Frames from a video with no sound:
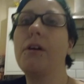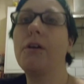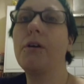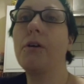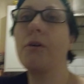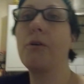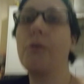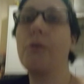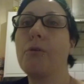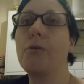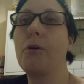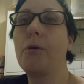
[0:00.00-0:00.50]

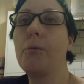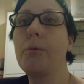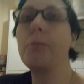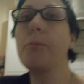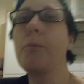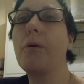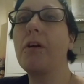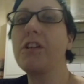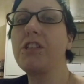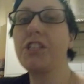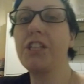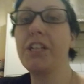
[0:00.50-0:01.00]
Come and
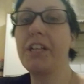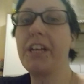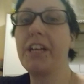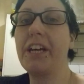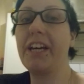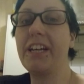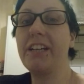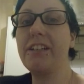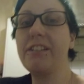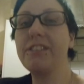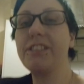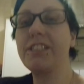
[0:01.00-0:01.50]
watch your girl,
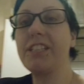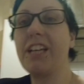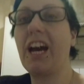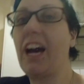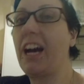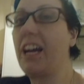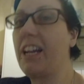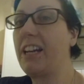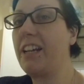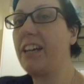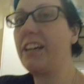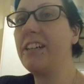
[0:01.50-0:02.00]

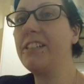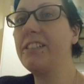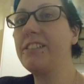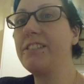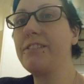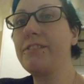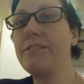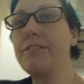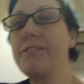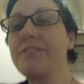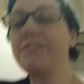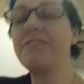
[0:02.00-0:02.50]
Skyla,
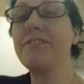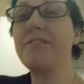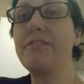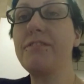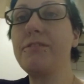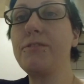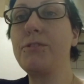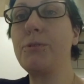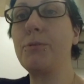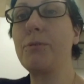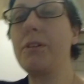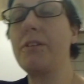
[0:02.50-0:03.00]

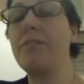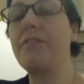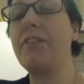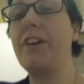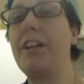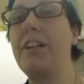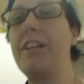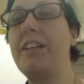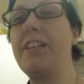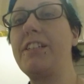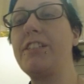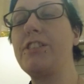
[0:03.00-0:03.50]
doing a very
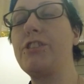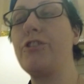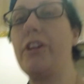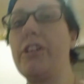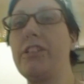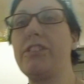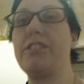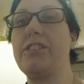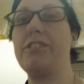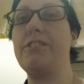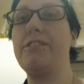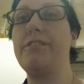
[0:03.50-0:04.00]

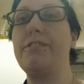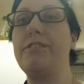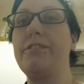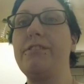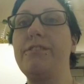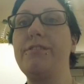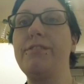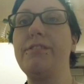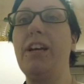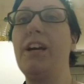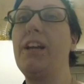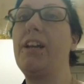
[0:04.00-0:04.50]
interesting
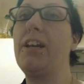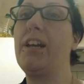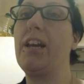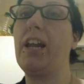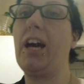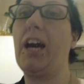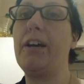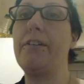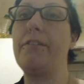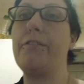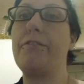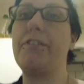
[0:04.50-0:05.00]

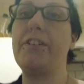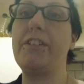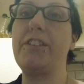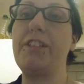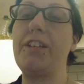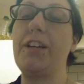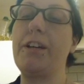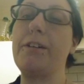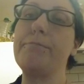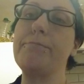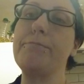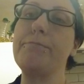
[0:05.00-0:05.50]
live video
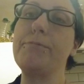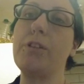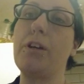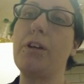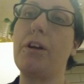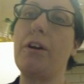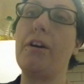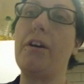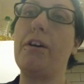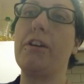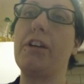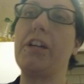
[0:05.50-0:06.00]

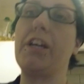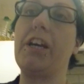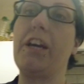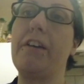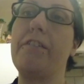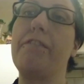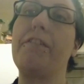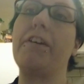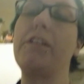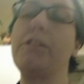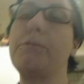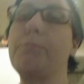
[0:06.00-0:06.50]
on her
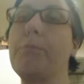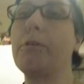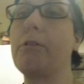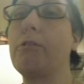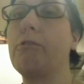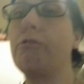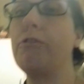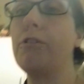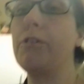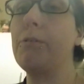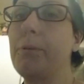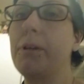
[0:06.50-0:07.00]
Facebook group,
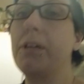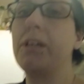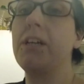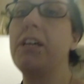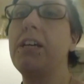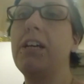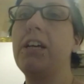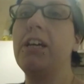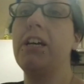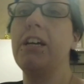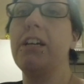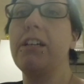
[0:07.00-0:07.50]

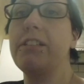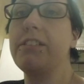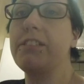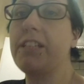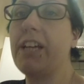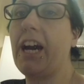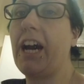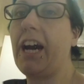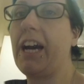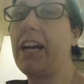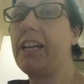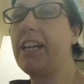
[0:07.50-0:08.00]

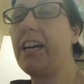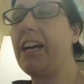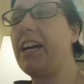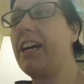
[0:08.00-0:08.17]
Skyla